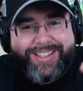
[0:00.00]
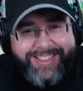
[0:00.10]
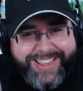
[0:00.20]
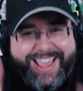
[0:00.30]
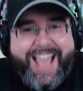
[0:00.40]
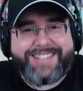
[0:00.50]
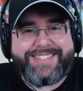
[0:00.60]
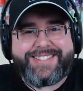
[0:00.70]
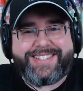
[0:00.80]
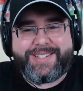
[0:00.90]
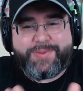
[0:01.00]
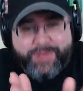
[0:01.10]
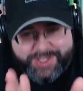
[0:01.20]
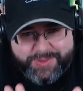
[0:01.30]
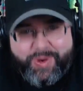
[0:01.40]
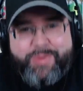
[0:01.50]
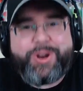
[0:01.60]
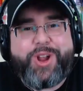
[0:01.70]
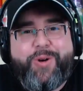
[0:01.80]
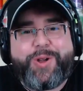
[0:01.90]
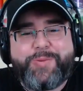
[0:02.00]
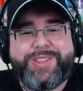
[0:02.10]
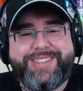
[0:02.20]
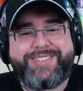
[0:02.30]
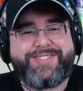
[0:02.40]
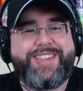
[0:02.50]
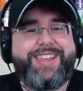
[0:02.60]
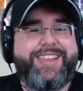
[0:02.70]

yes, this is this is where we're going with this. Uh,